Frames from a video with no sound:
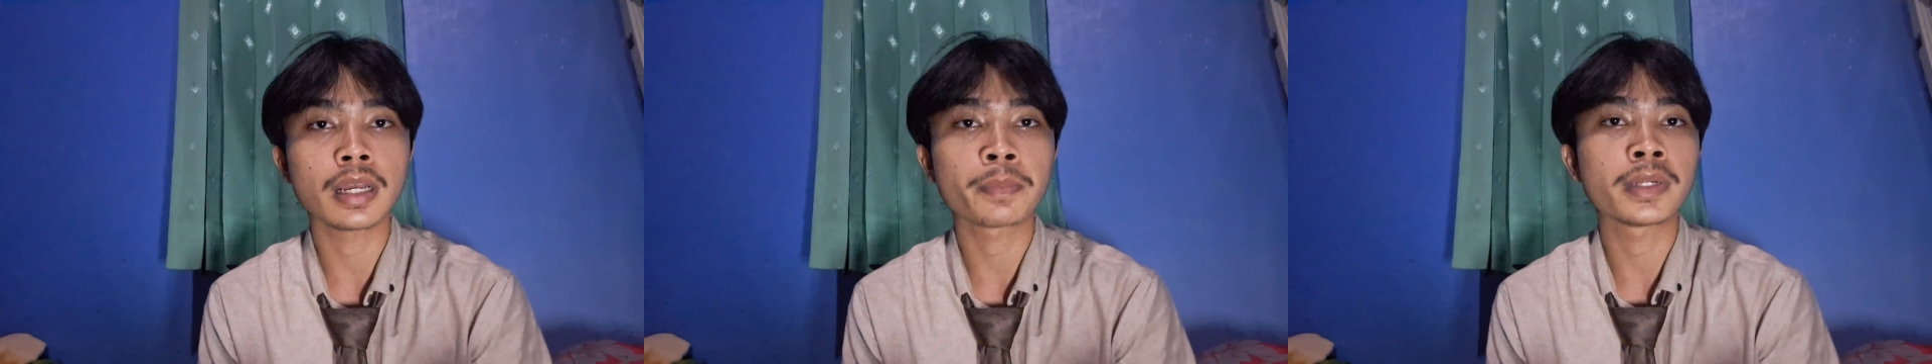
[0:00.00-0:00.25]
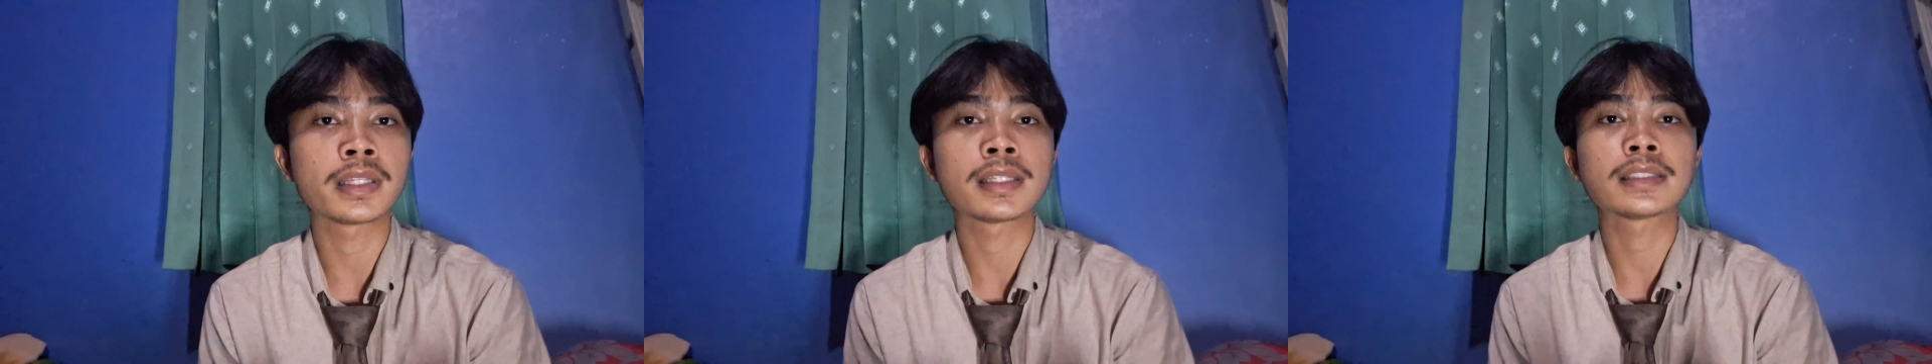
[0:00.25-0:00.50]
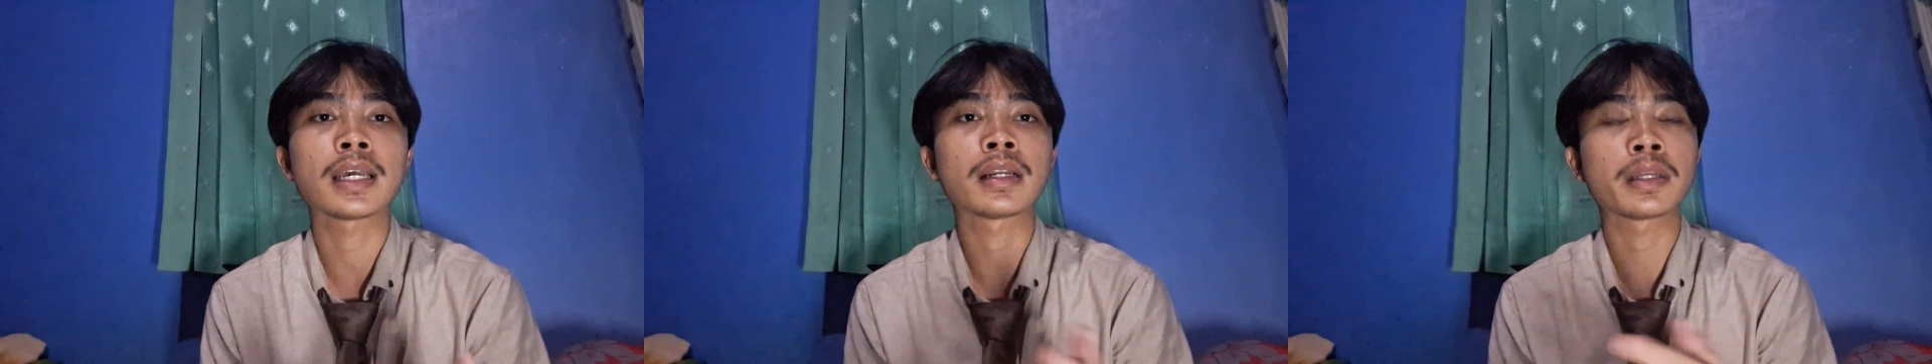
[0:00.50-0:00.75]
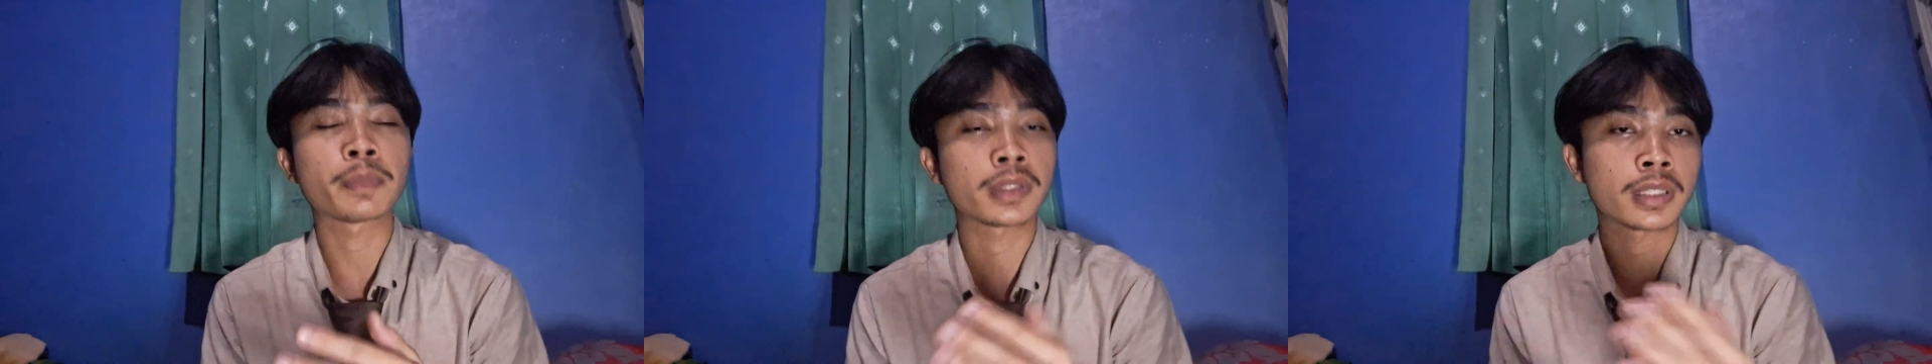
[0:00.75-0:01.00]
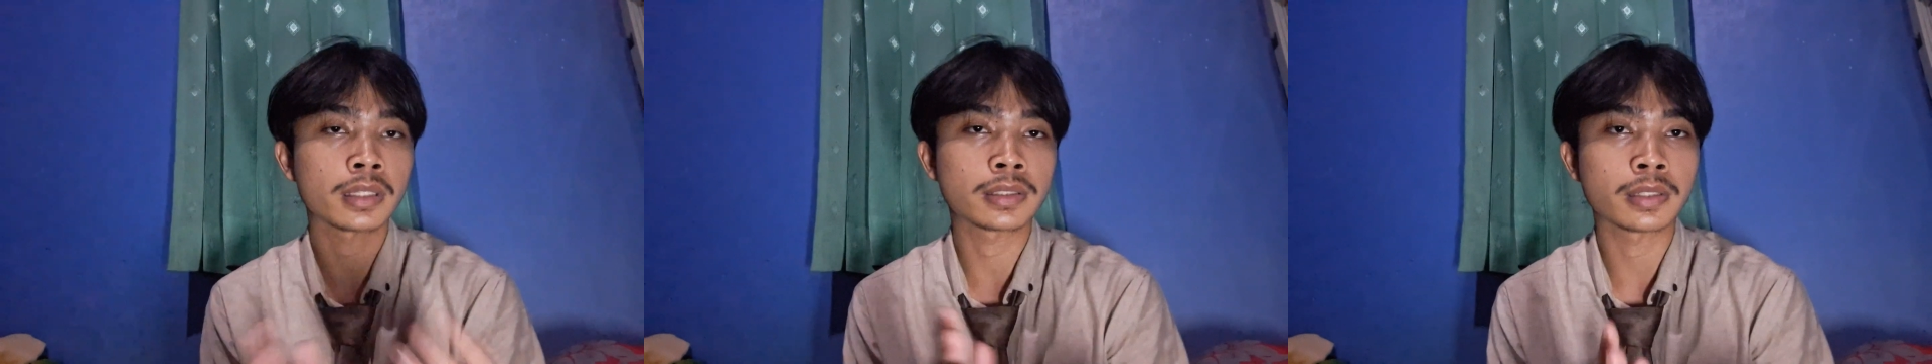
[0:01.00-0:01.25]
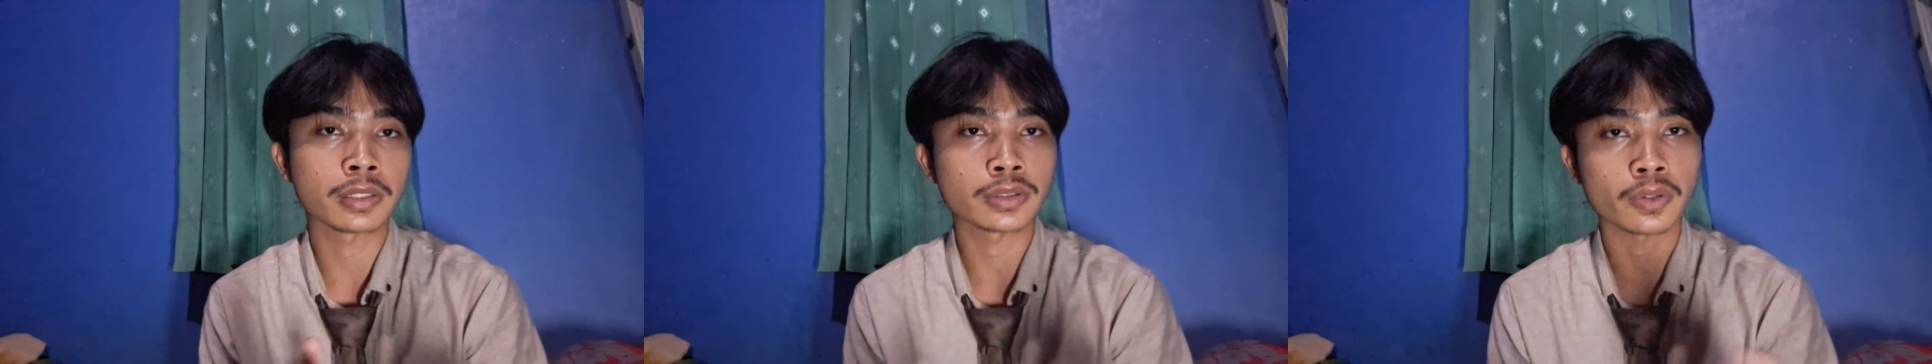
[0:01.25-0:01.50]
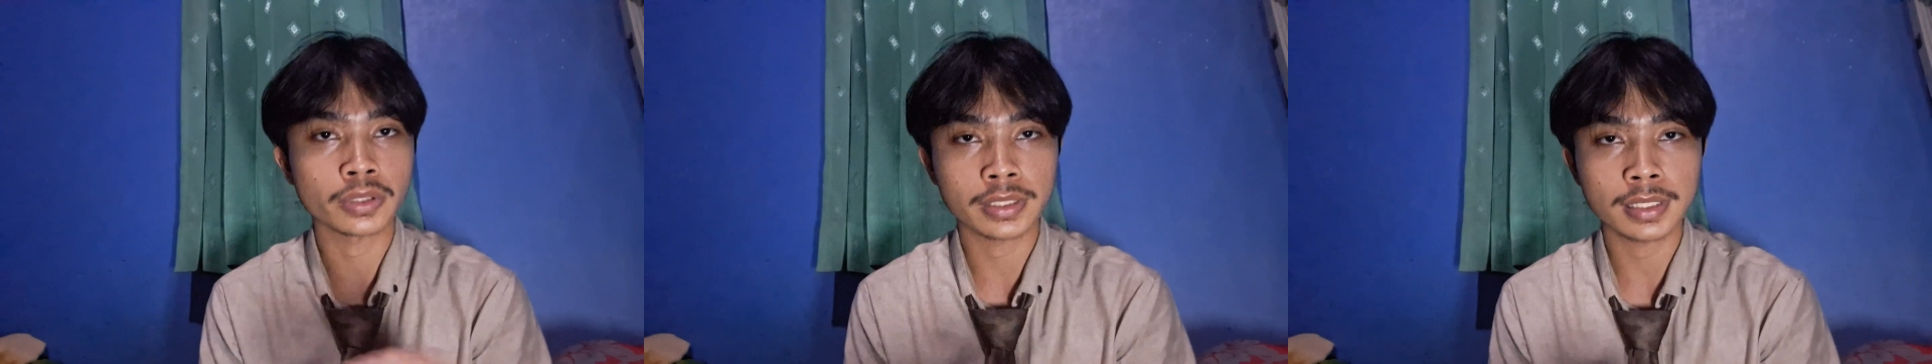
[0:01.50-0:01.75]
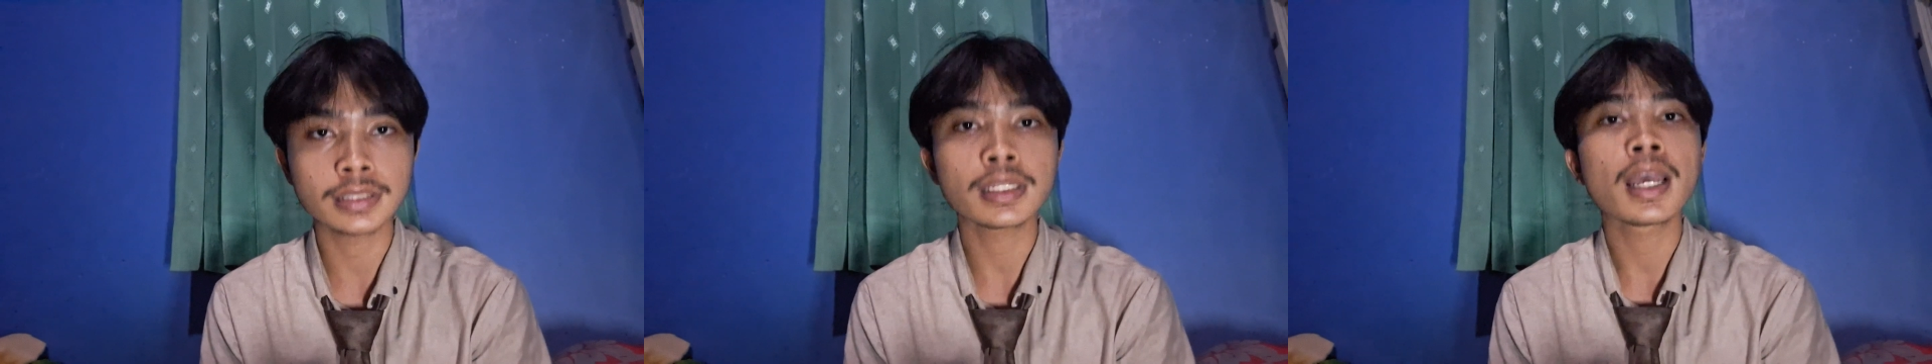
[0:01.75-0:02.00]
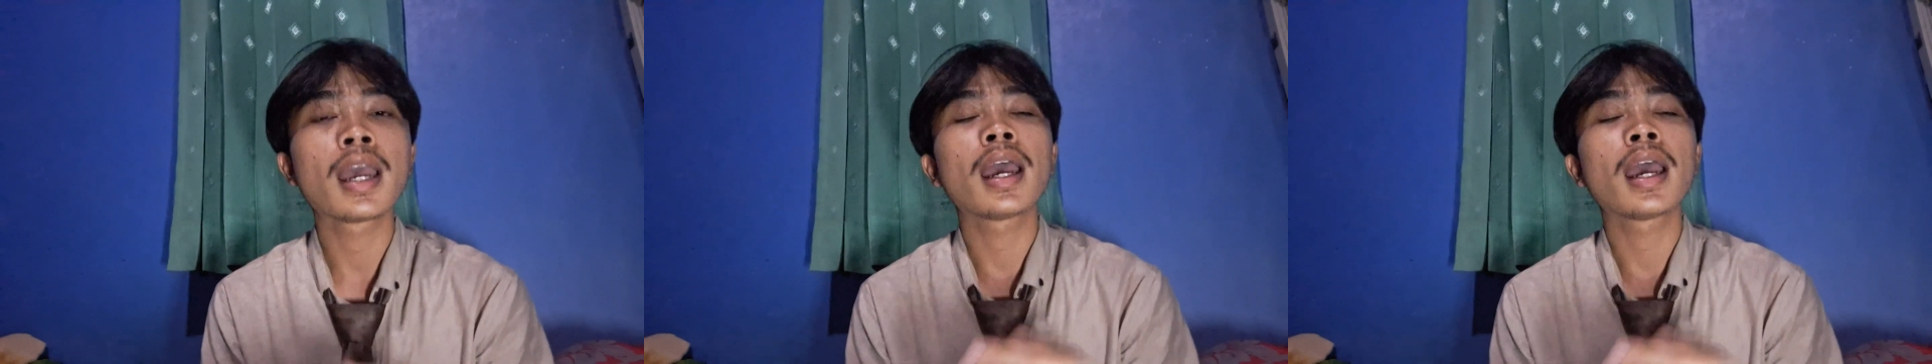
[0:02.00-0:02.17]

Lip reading: abilities and limited resources.